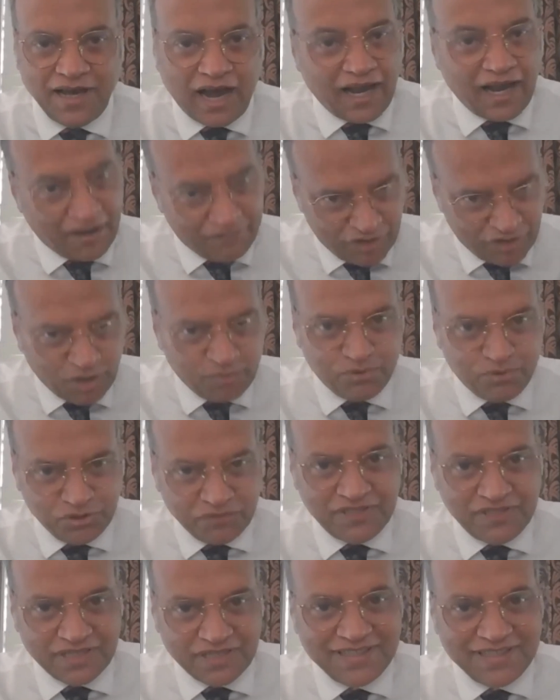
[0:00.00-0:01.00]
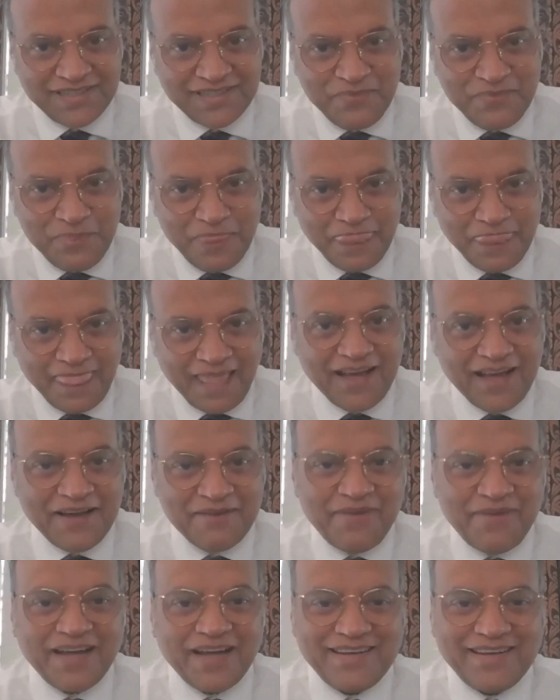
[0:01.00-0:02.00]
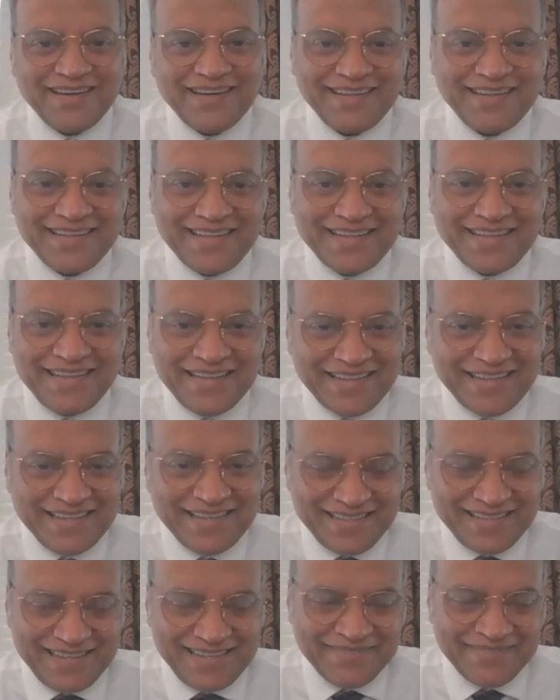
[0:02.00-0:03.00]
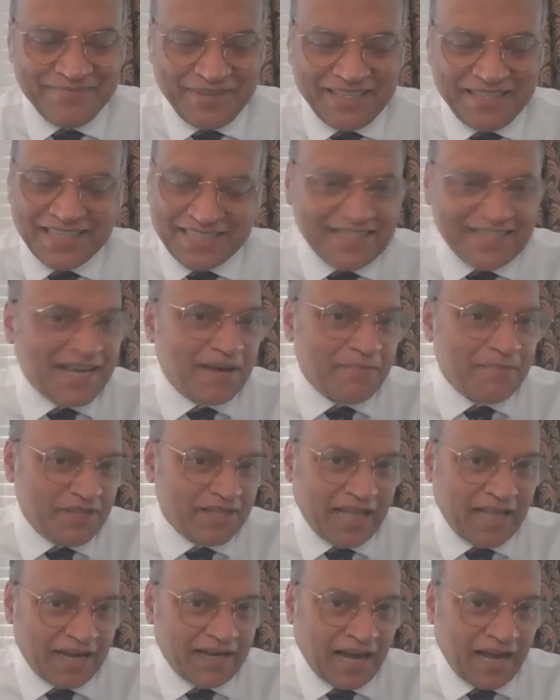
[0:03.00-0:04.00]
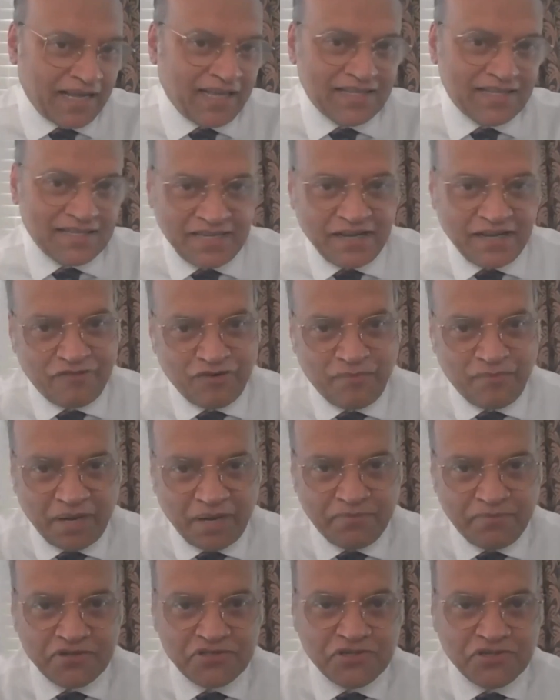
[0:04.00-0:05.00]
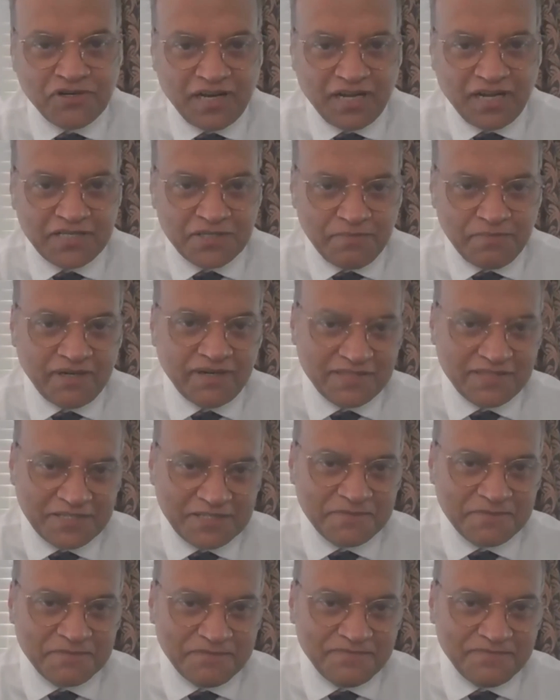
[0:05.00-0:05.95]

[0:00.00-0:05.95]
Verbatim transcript: I have not proved it, uh, but uh, but this is something that I can say from my personal experience.